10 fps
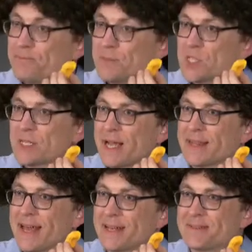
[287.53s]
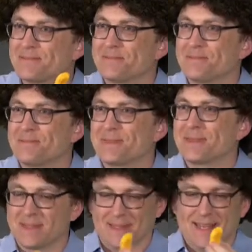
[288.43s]
Just like that.
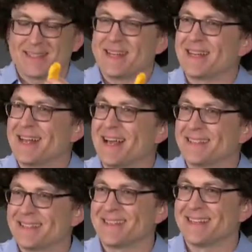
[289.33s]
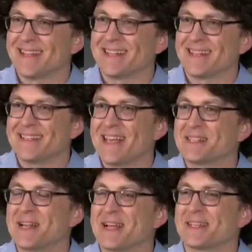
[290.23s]
Isn't that nice? It
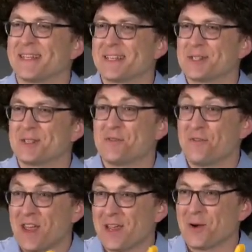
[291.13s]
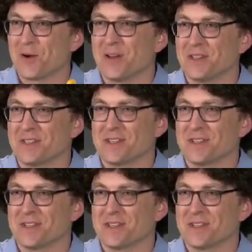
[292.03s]
tastes like delicious fake orange.